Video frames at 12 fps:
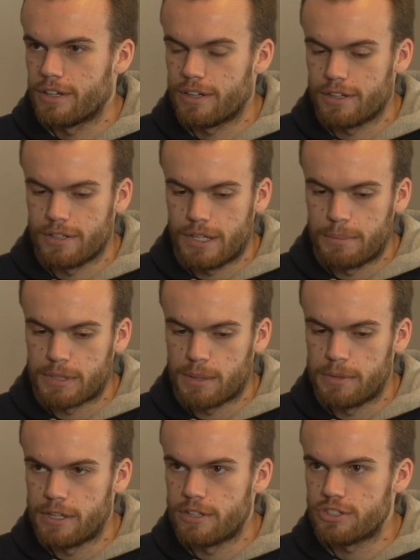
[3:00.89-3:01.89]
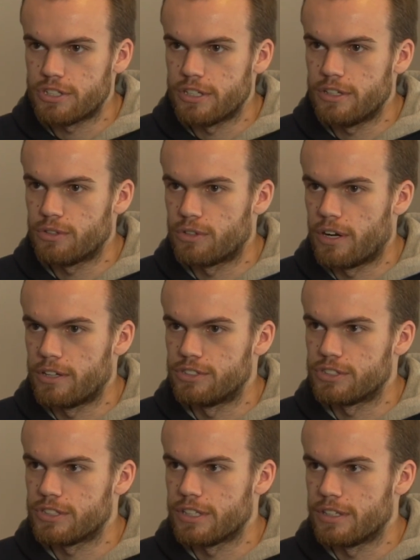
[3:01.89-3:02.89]
MKBHD or
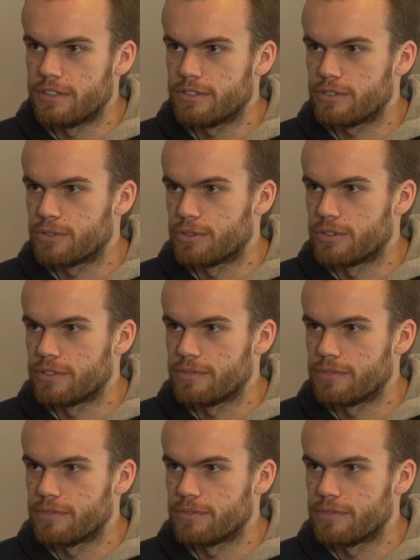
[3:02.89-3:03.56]
iJustine or.